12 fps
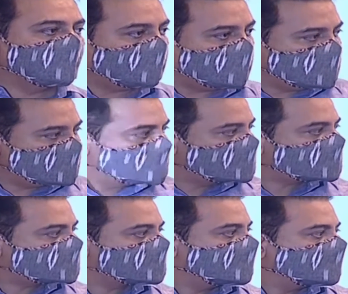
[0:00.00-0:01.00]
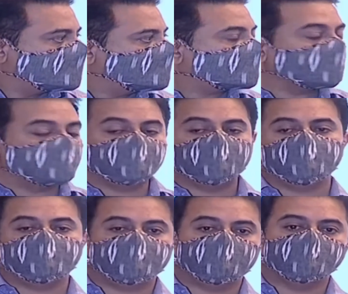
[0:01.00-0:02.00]
all these become
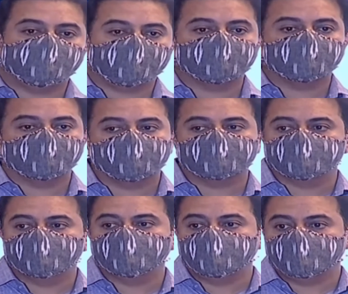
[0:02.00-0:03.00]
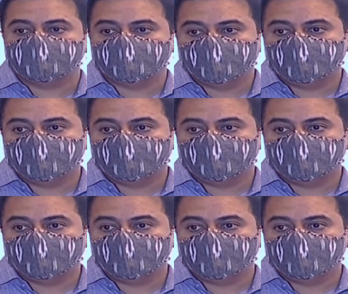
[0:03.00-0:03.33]
very, very important cogs in the wheel.